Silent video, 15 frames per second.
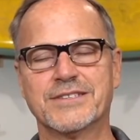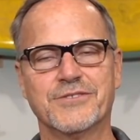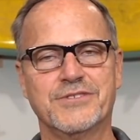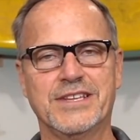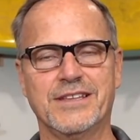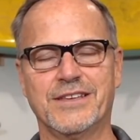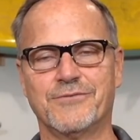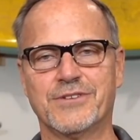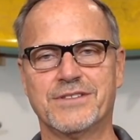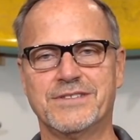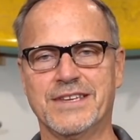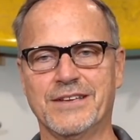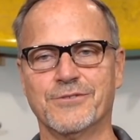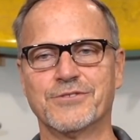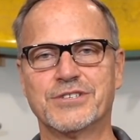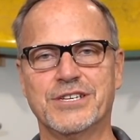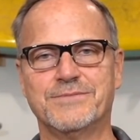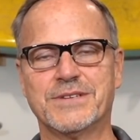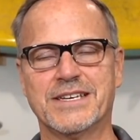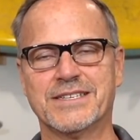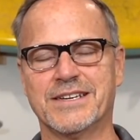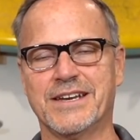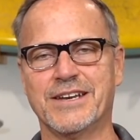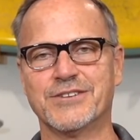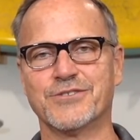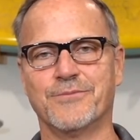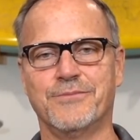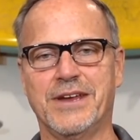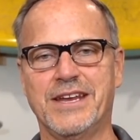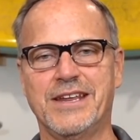they're dealing with dealerships as an
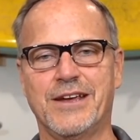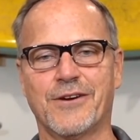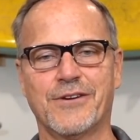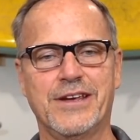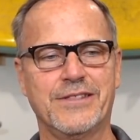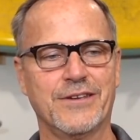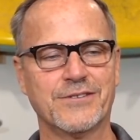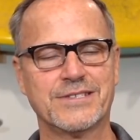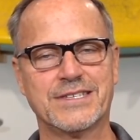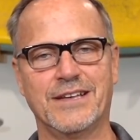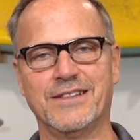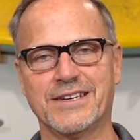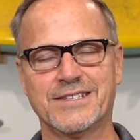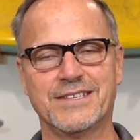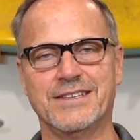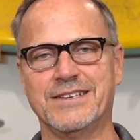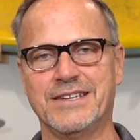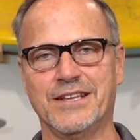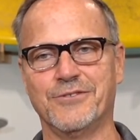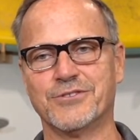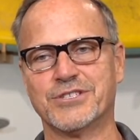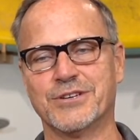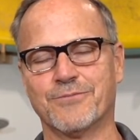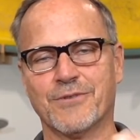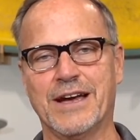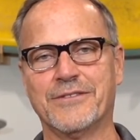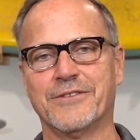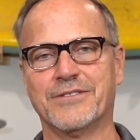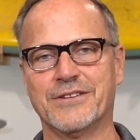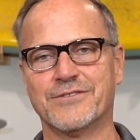intermediary. They're selling to the dealership
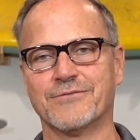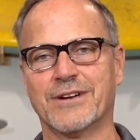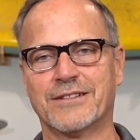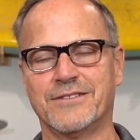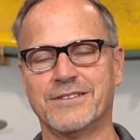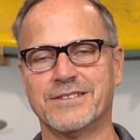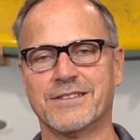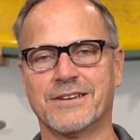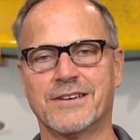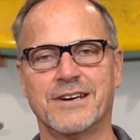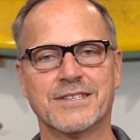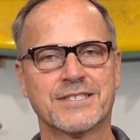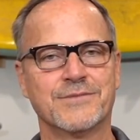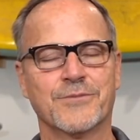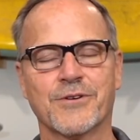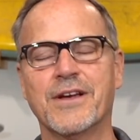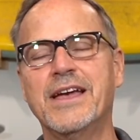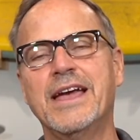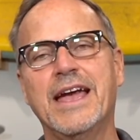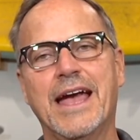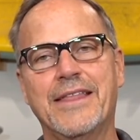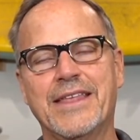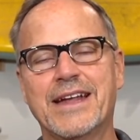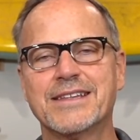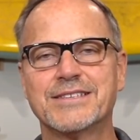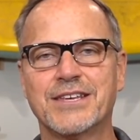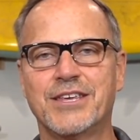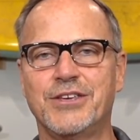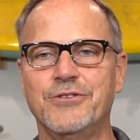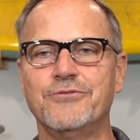rather than directly to the customer. And that is a
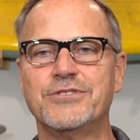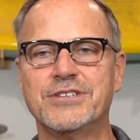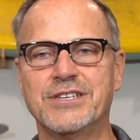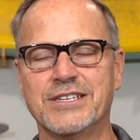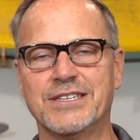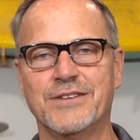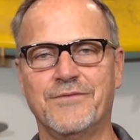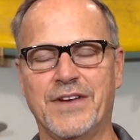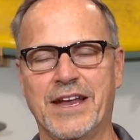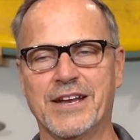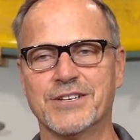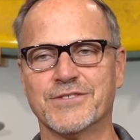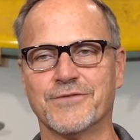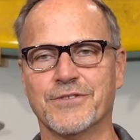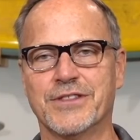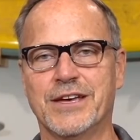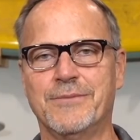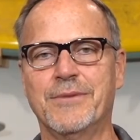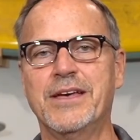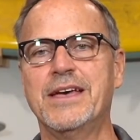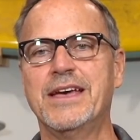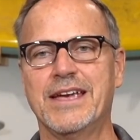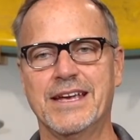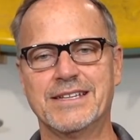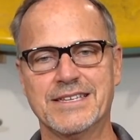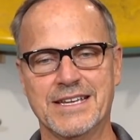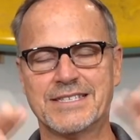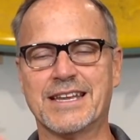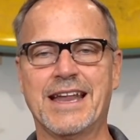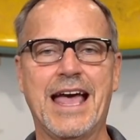huge disadvantage for them.
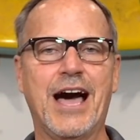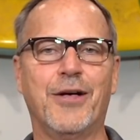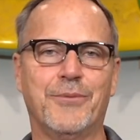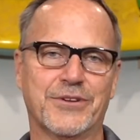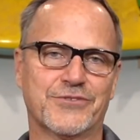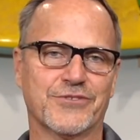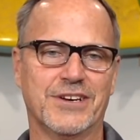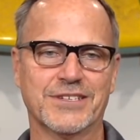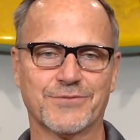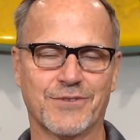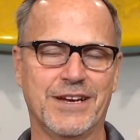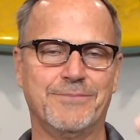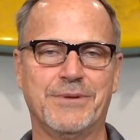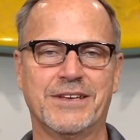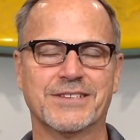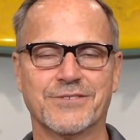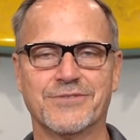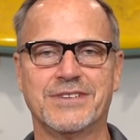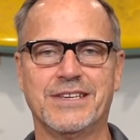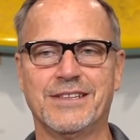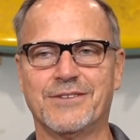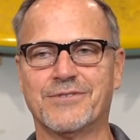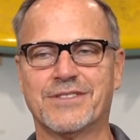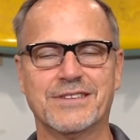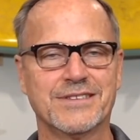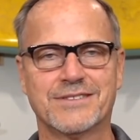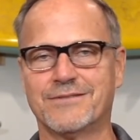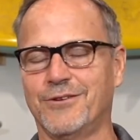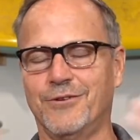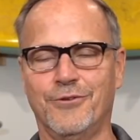It's an albatross, right? Because they're dealing with
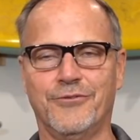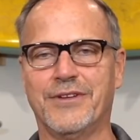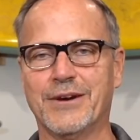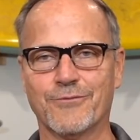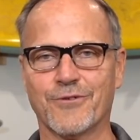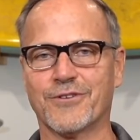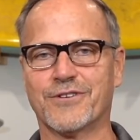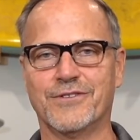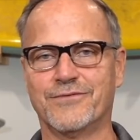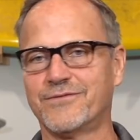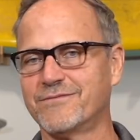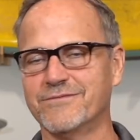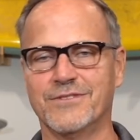this whole network of